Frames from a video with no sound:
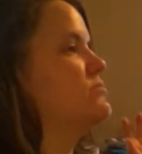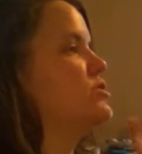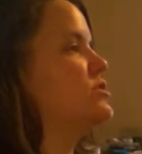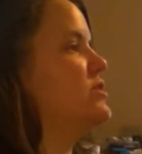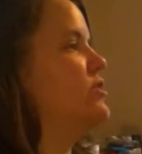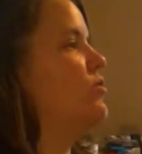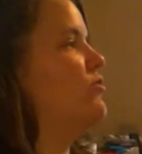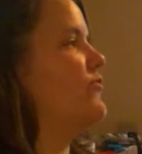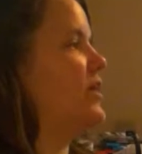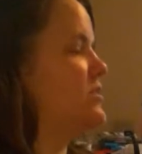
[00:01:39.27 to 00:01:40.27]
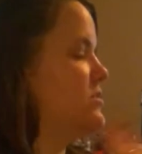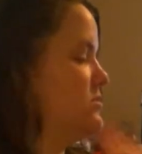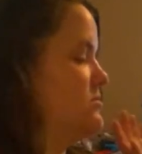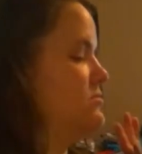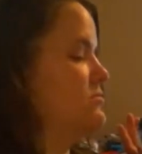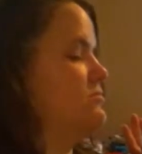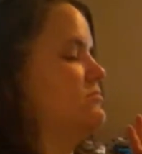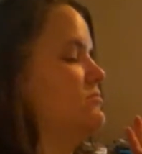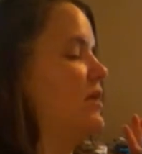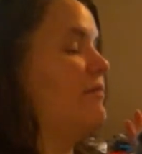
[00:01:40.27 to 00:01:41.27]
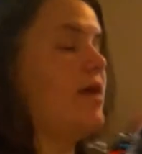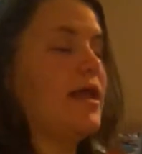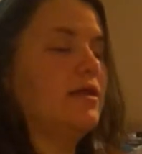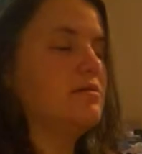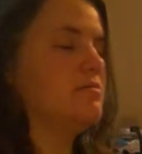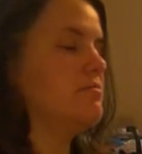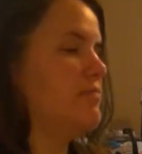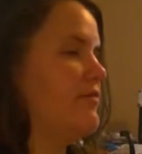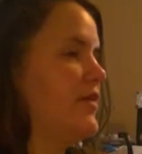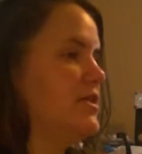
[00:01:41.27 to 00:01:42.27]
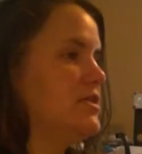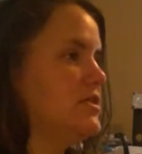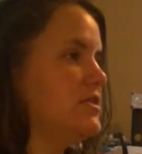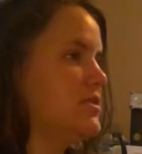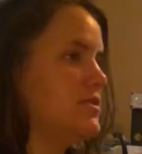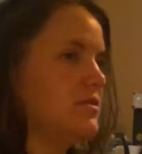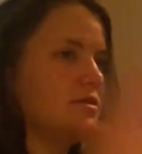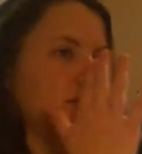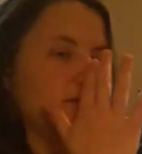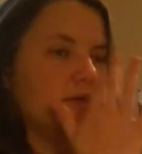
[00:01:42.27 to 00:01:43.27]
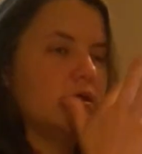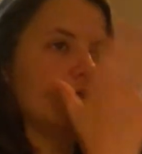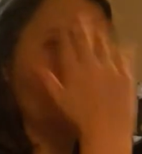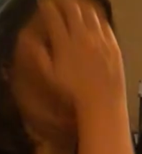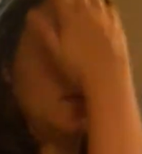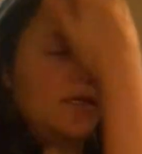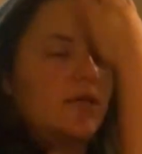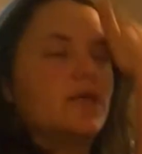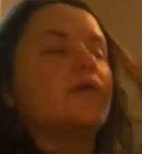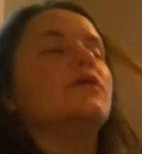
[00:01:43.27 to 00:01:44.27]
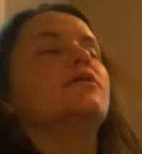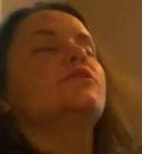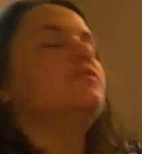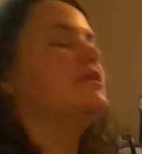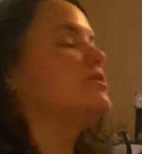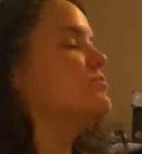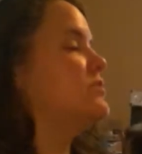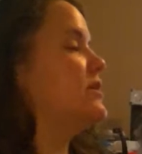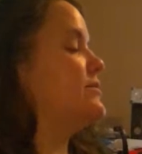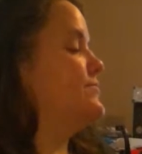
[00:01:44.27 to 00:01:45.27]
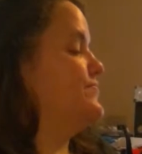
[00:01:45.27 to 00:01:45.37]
Just eat a whole face. Not mine. My face is doing its own thing.